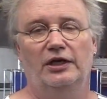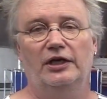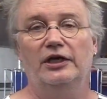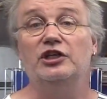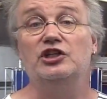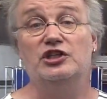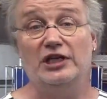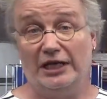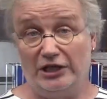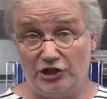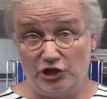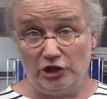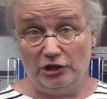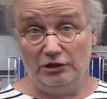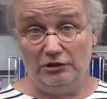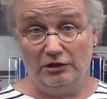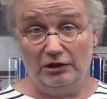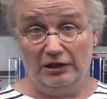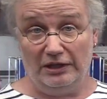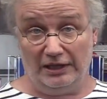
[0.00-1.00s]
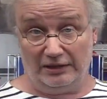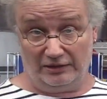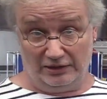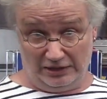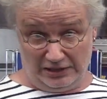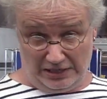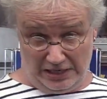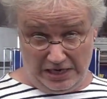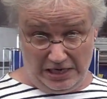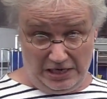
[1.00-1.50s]
injection like the
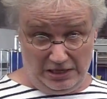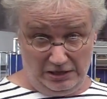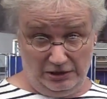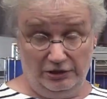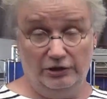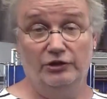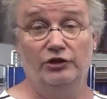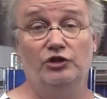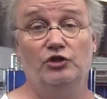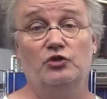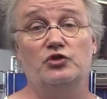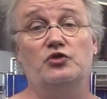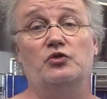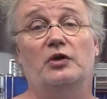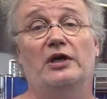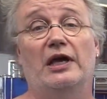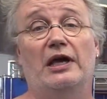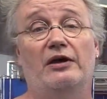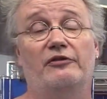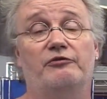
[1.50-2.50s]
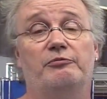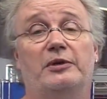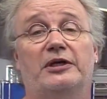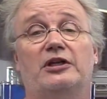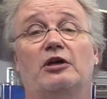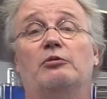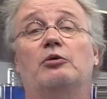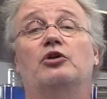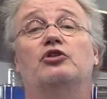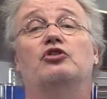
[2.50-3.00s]
car used to have, but
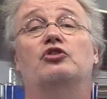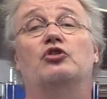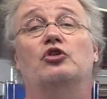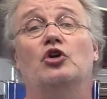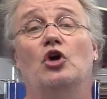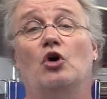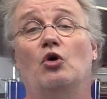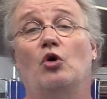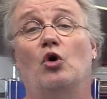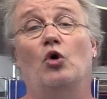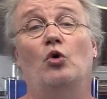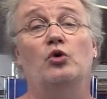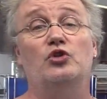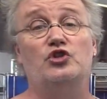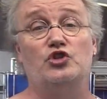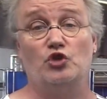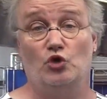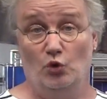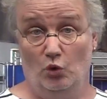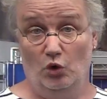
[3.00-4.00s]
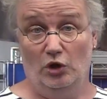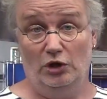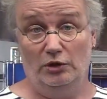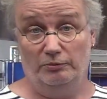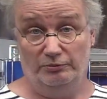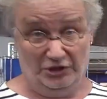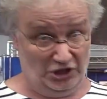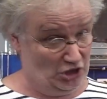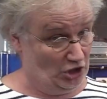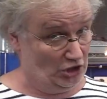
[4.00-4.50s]
I wanted to go old school
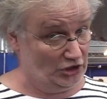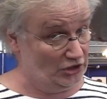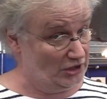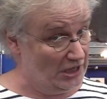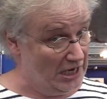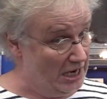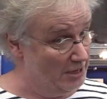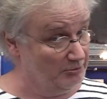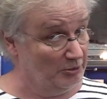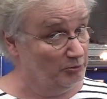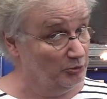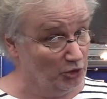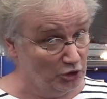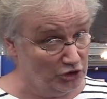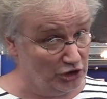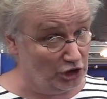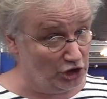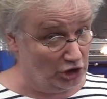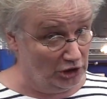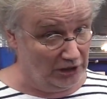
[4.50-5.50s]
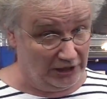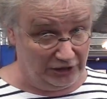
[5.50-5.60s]
because I'm a musician.